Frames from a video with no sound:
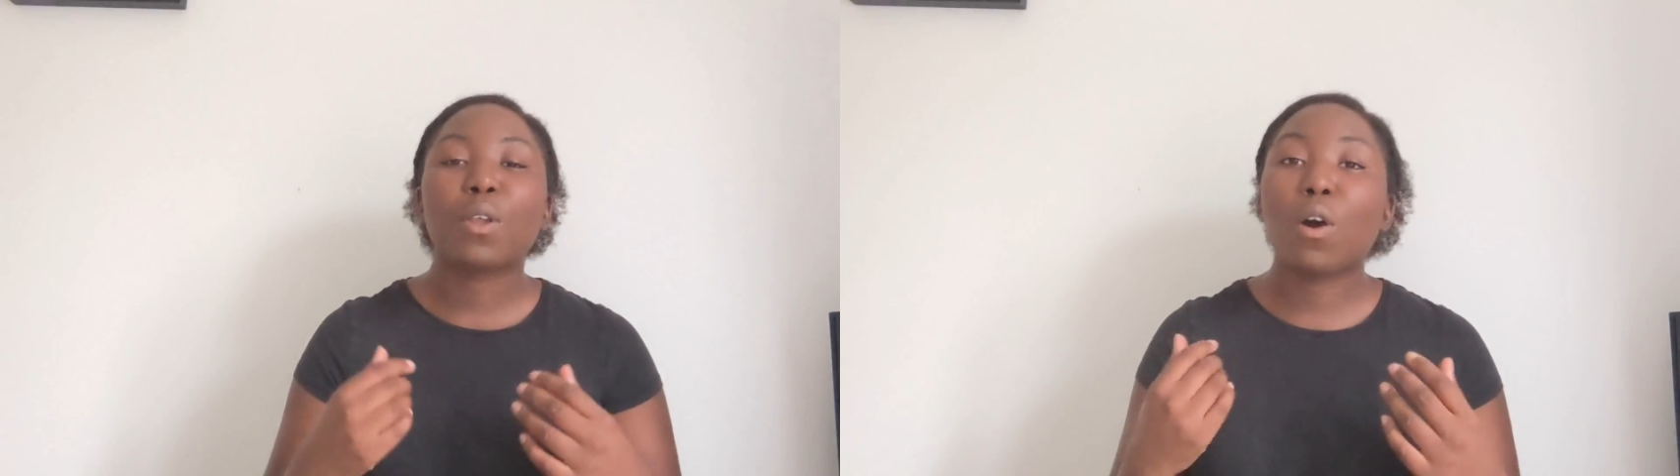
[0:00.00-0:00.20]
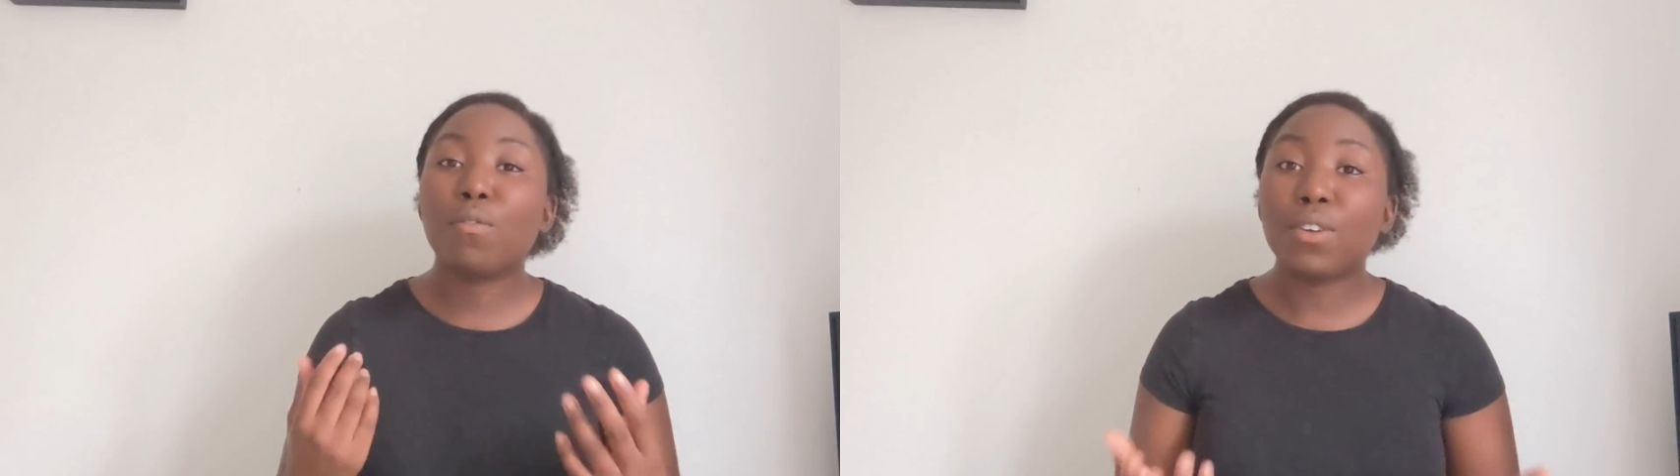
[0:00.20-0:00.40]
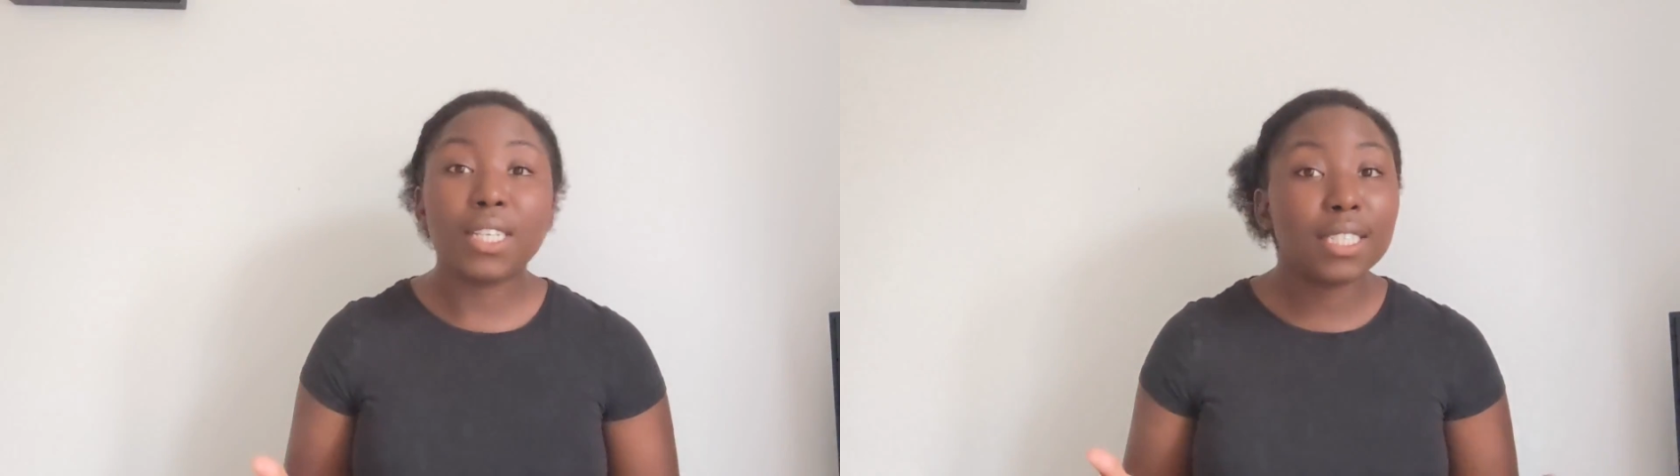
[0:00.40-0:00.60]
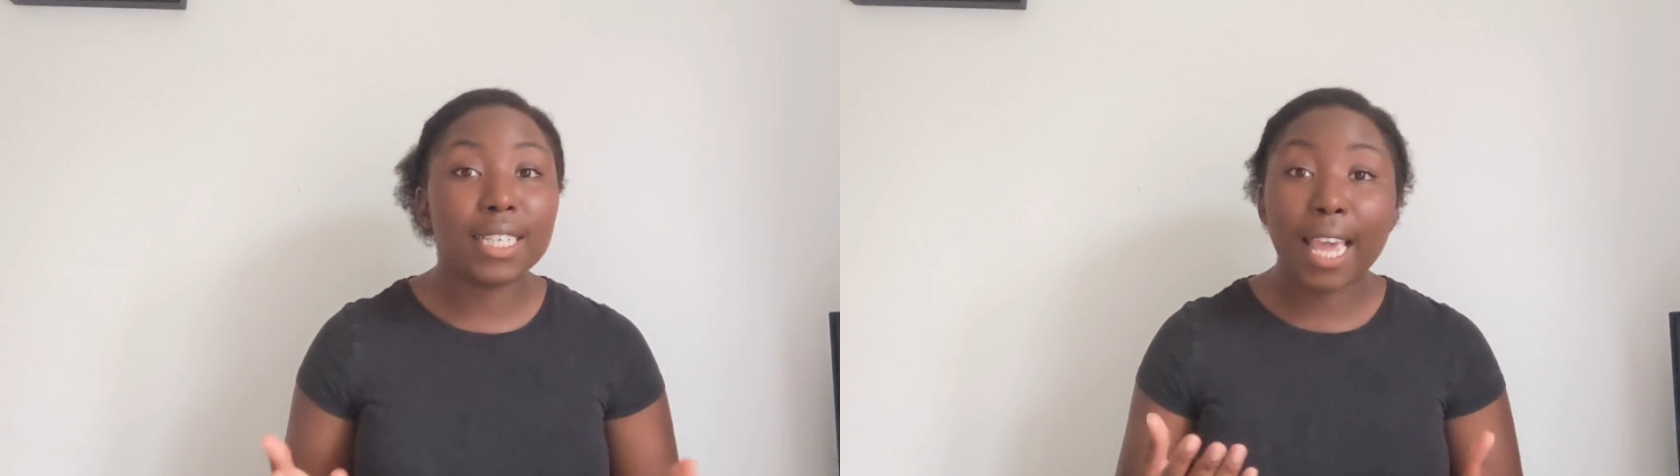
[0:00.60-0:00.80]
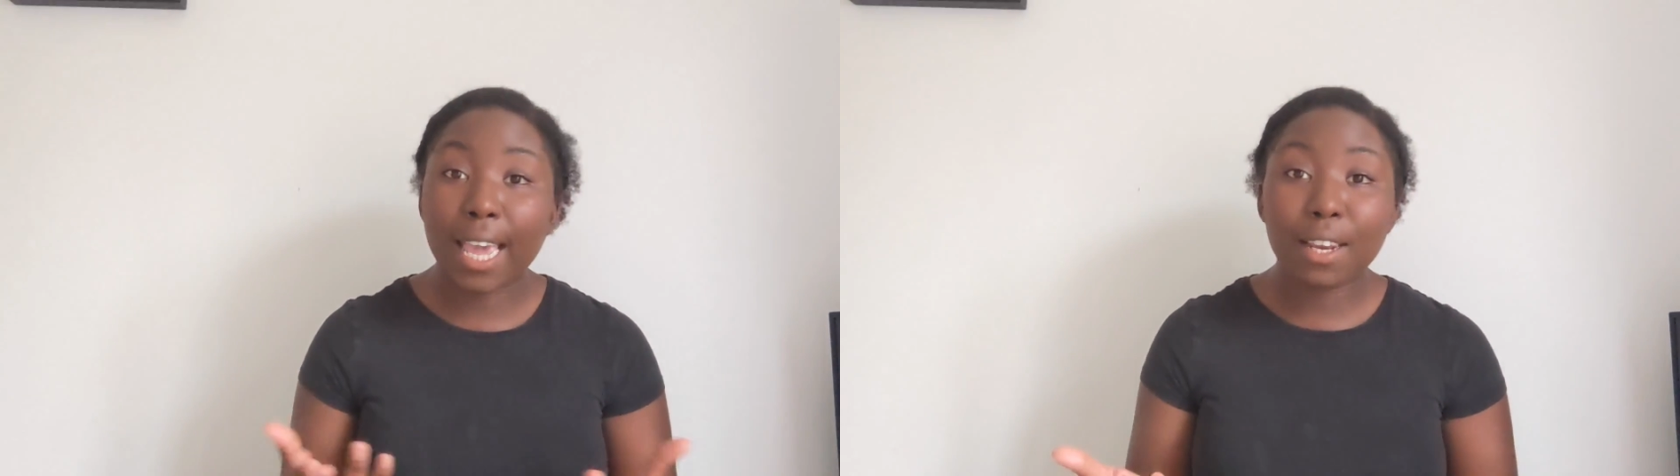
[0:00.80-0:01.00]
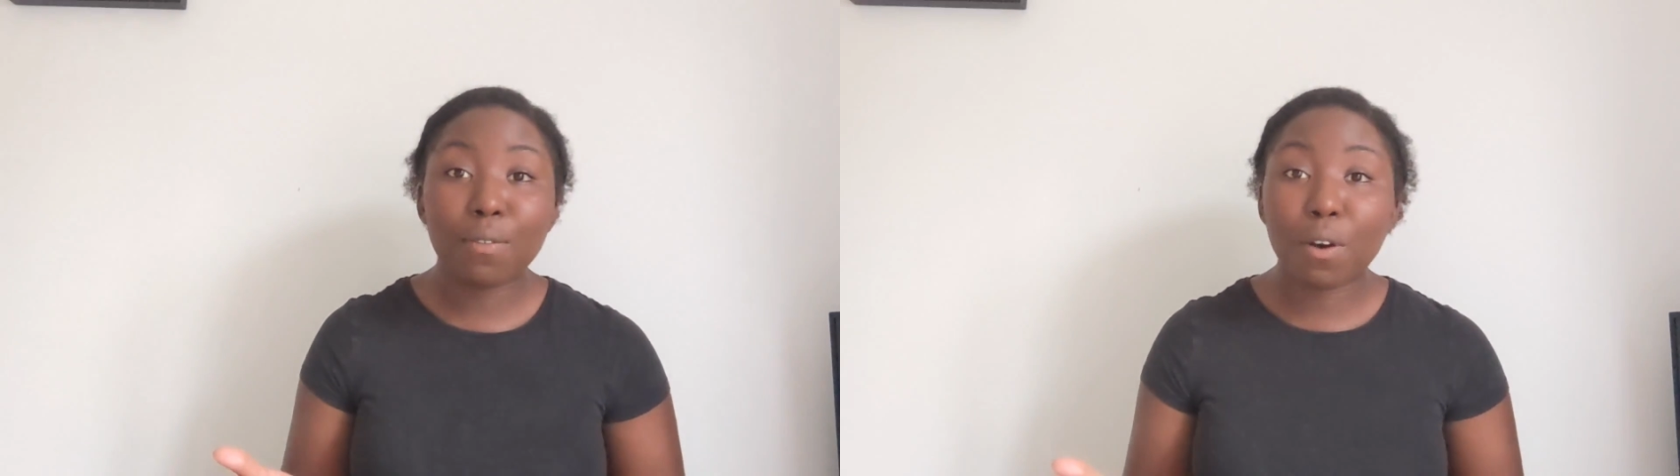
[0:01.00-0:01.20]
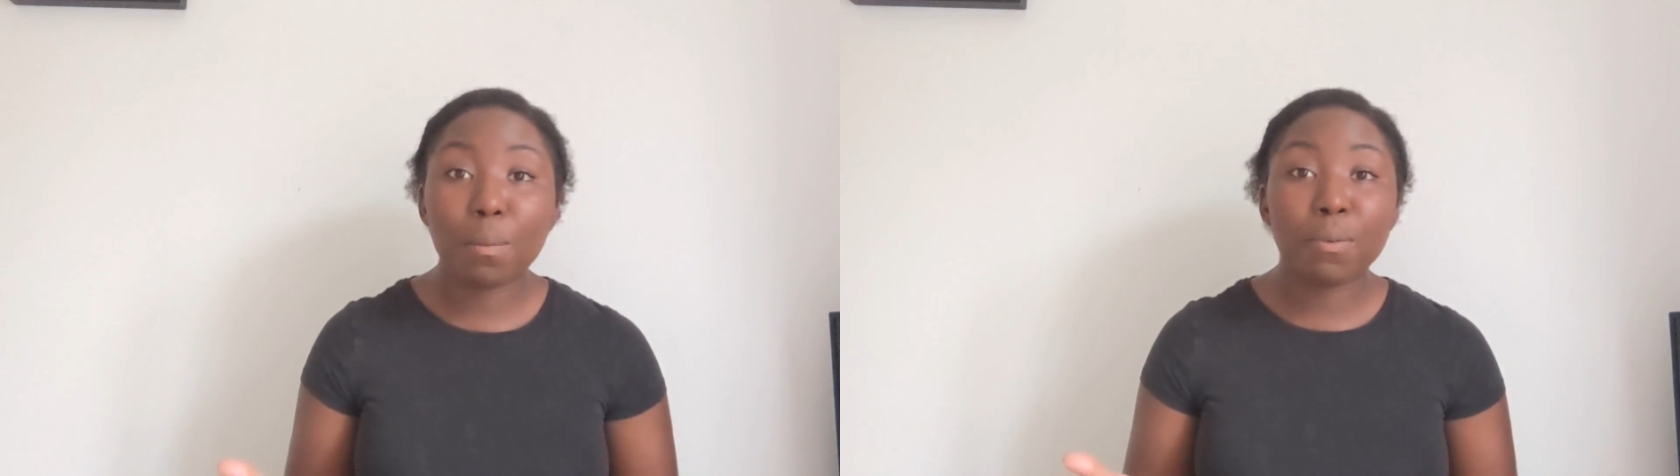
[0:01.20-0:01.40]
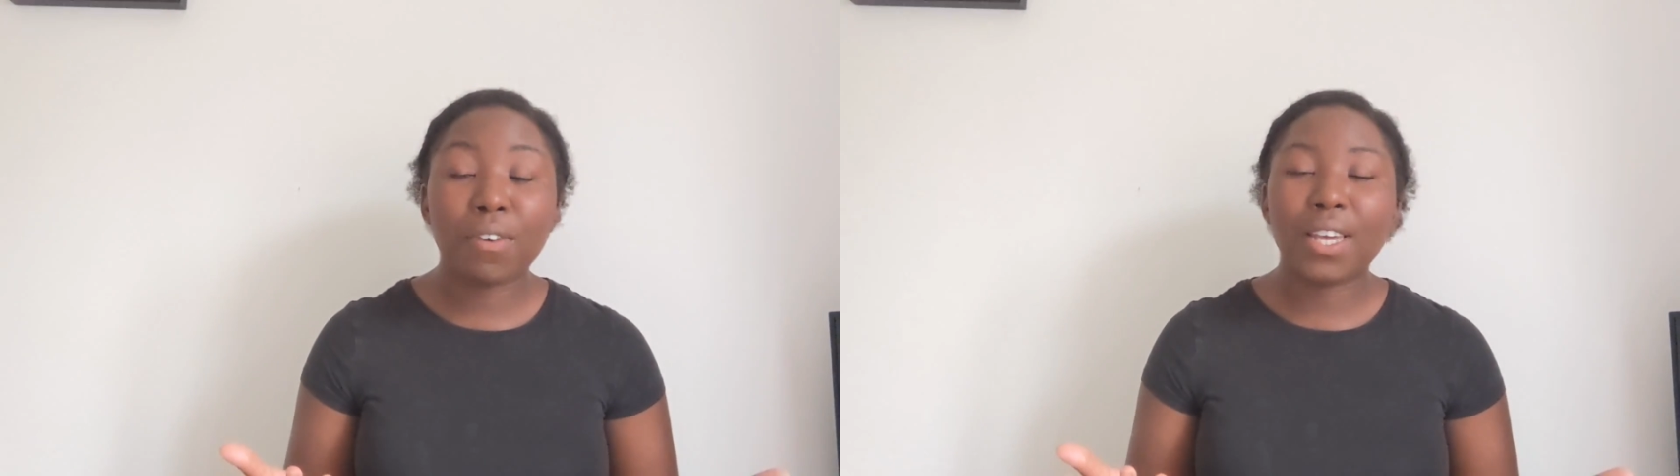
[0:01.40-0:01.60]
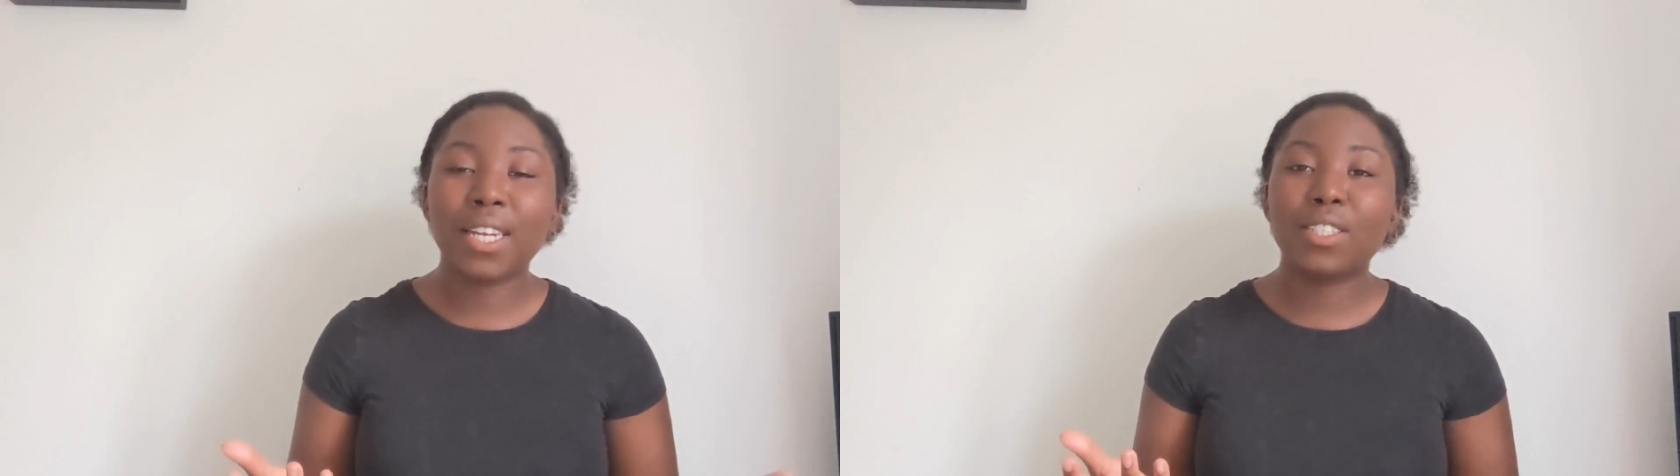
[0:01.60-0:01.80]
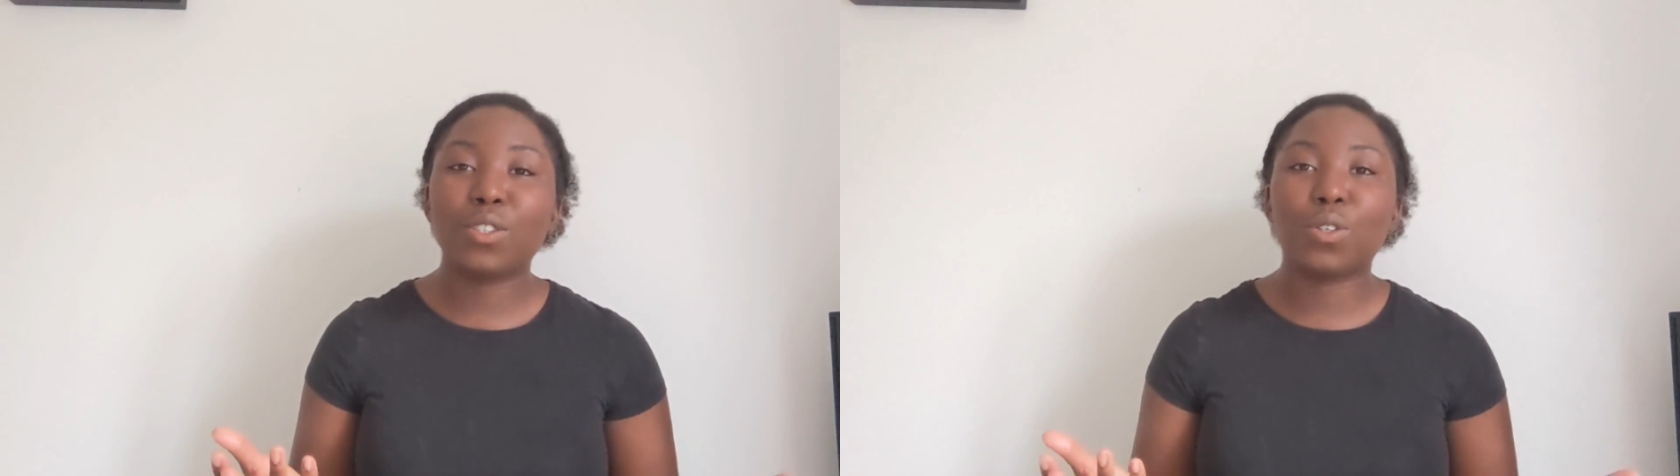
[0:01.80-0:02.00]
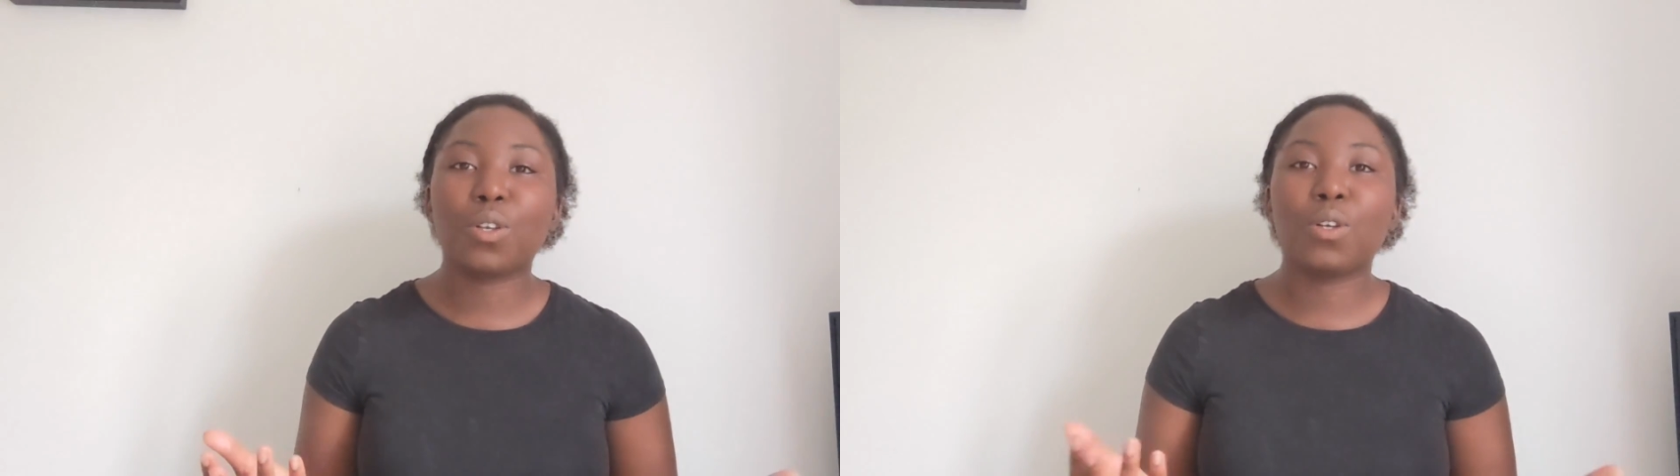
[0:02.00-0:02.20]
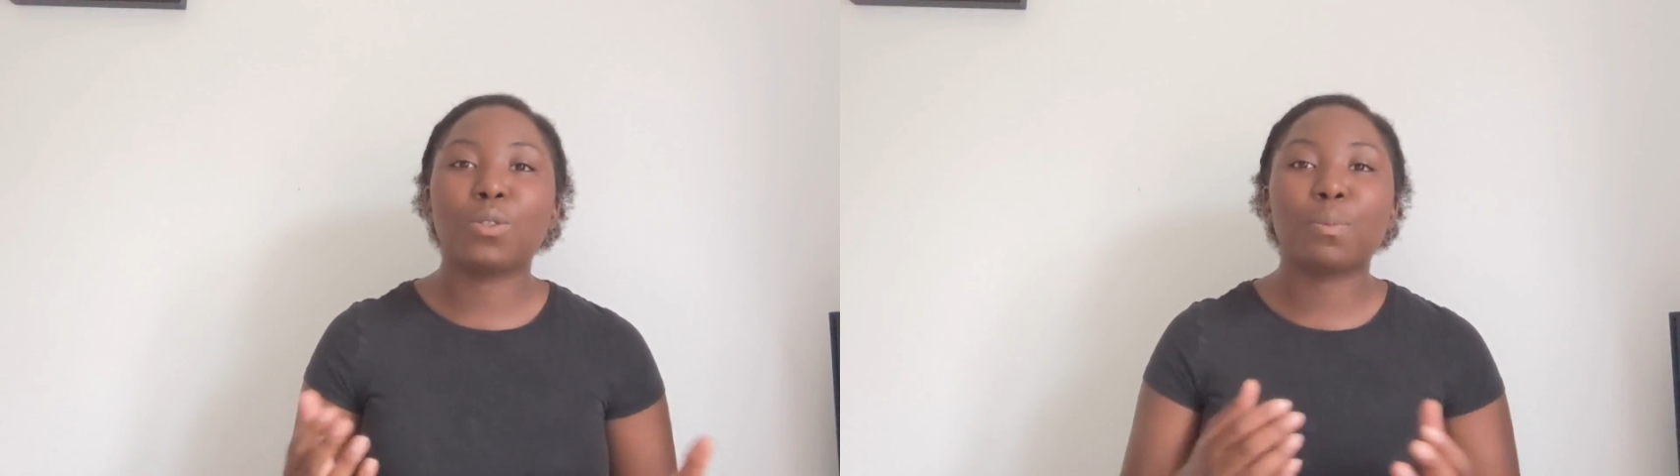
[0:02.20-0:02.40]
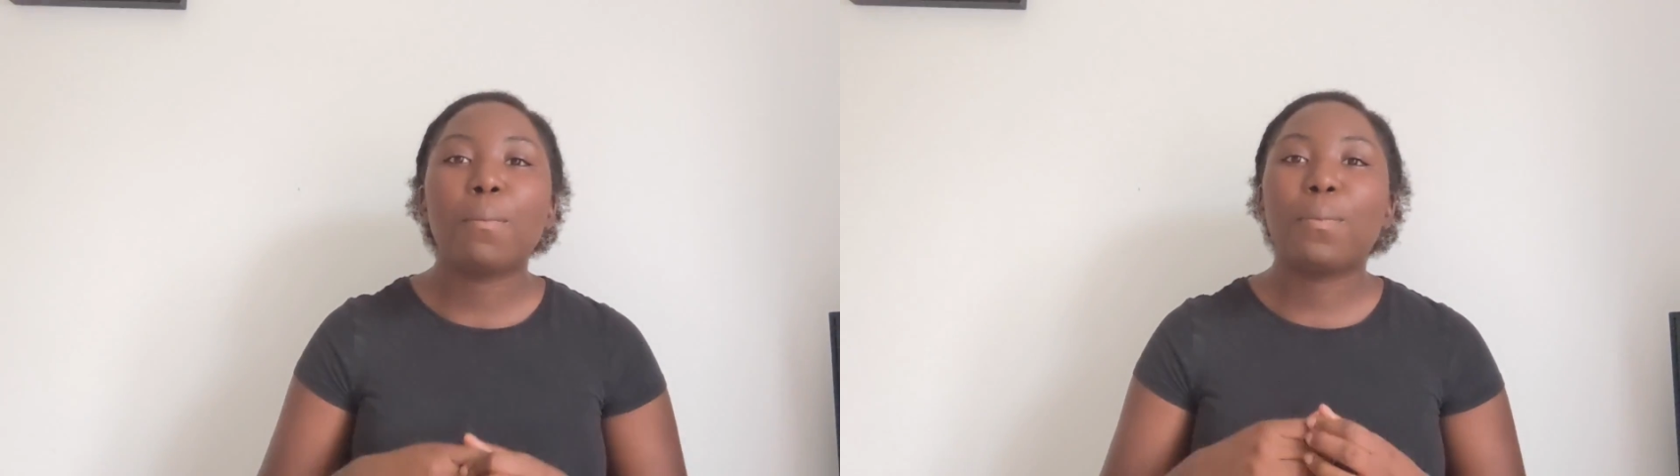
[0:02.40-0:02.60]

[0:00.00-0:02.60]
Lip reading: or reaching any form of financial goals.